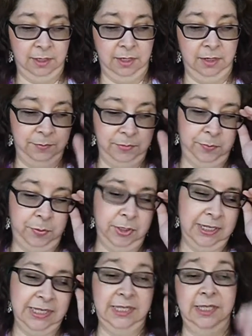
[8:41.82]
The
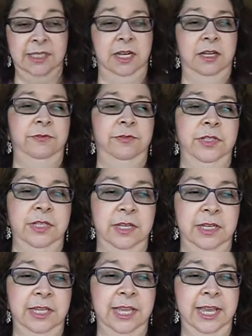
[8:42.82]
book itself,
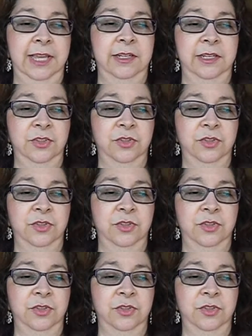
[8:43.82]
again,